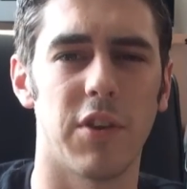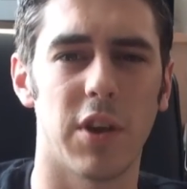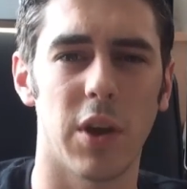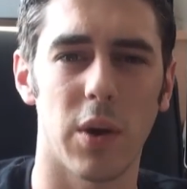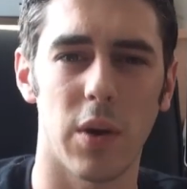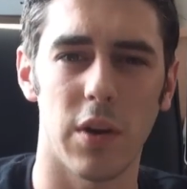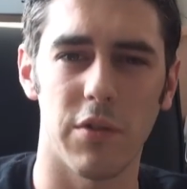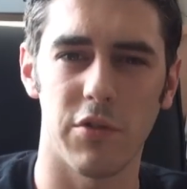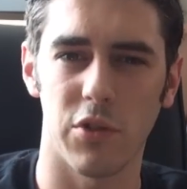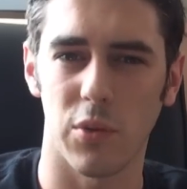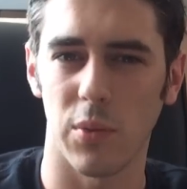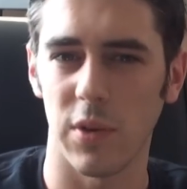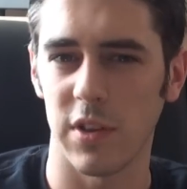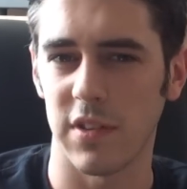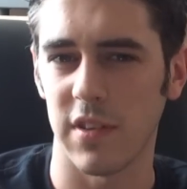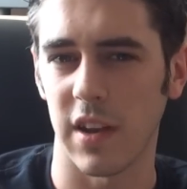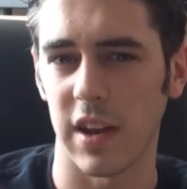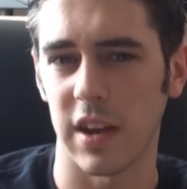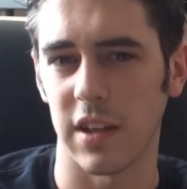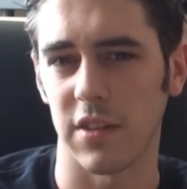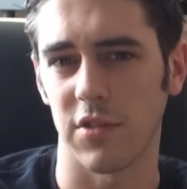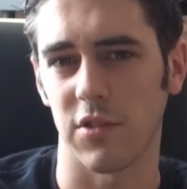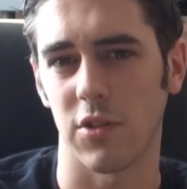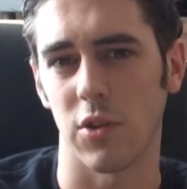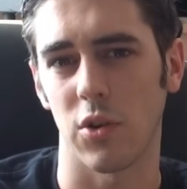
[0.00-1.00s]
you go over to
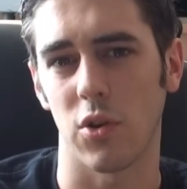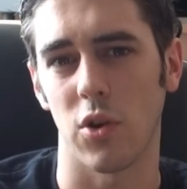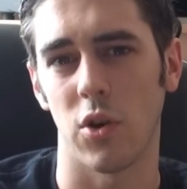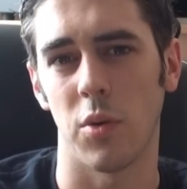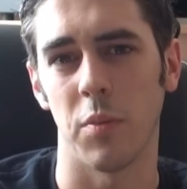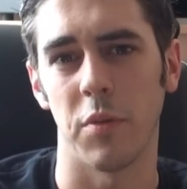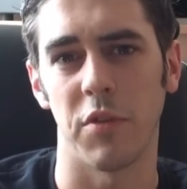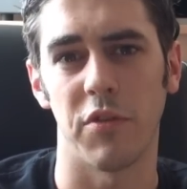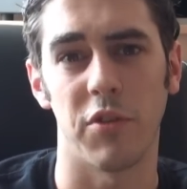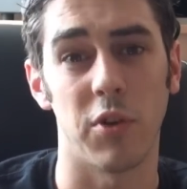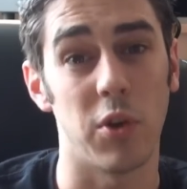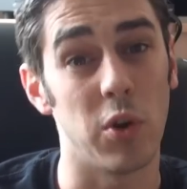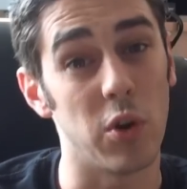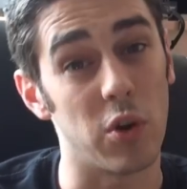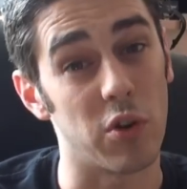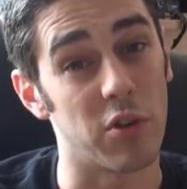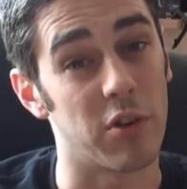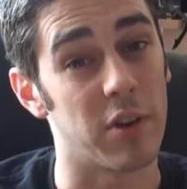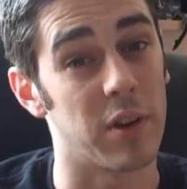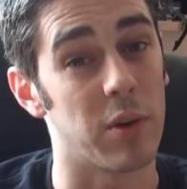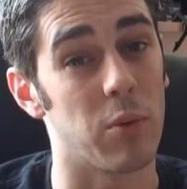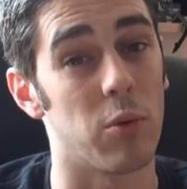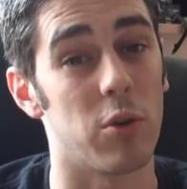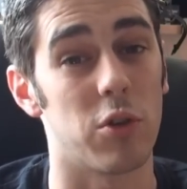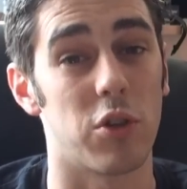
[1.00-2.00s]
eTeknix.com if you're not
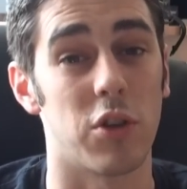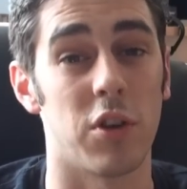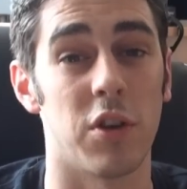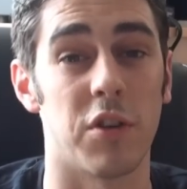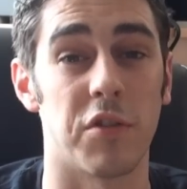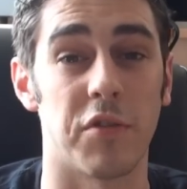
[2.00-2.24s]
already watching